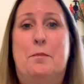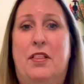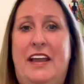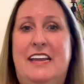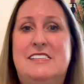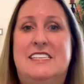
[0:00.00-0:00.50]

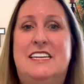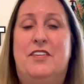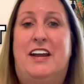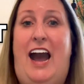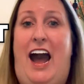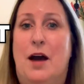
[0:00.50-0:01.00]
please leave
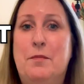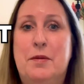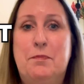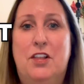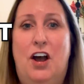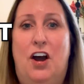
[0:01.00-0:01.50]
a
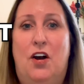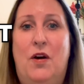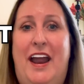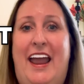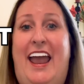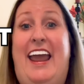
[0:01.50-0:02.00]
comment
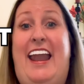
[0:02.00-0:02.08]
below,